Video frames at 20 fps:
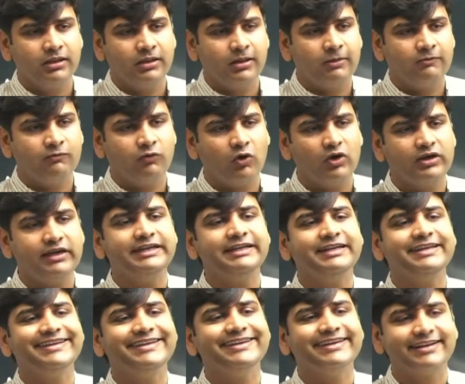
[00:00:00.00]

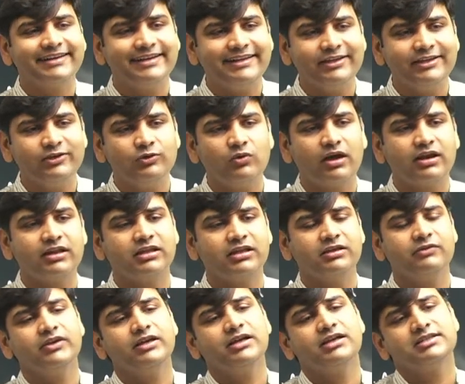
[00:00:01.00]
voluntarily you are
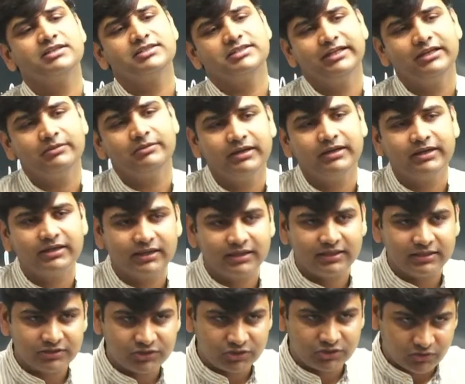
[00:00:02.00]
giving a statement
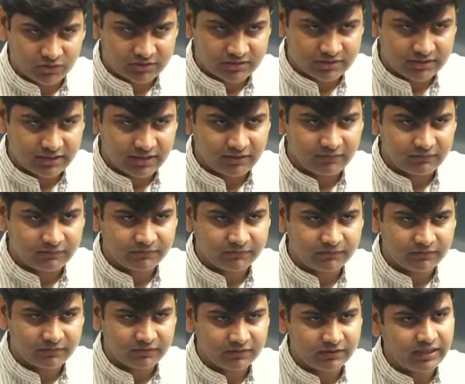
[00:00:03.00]
against yourself,
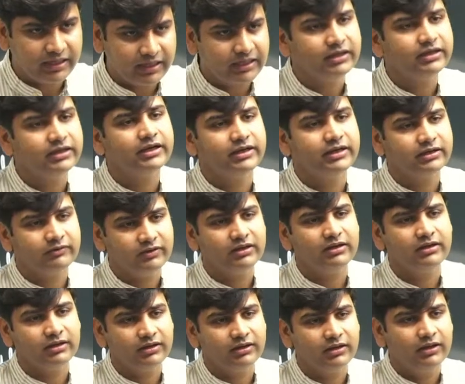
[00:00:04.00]
then it will
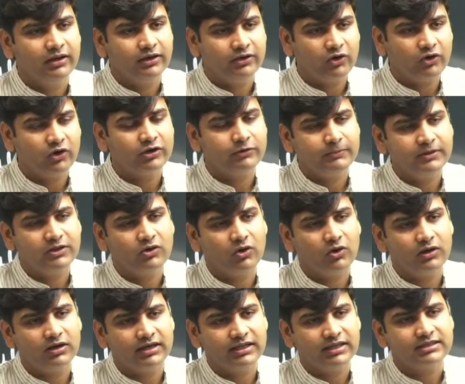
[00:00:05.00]
not be
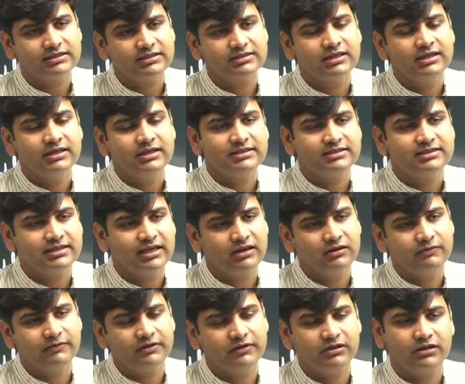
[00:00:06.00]
called as
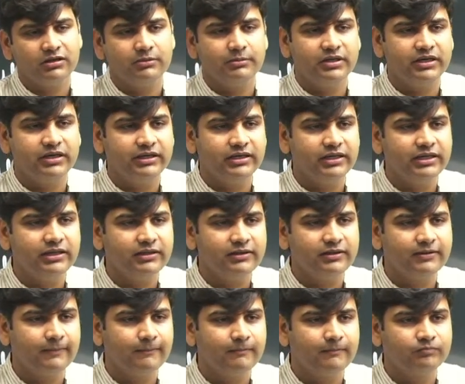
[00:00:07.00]
self-incriminating
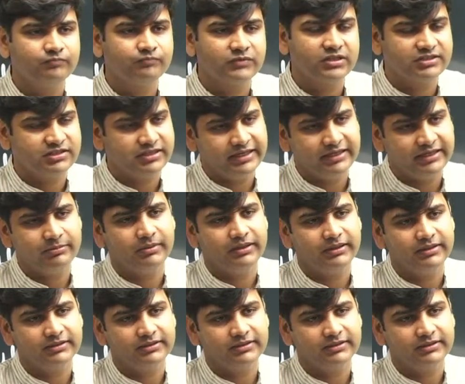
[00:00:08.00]
statement.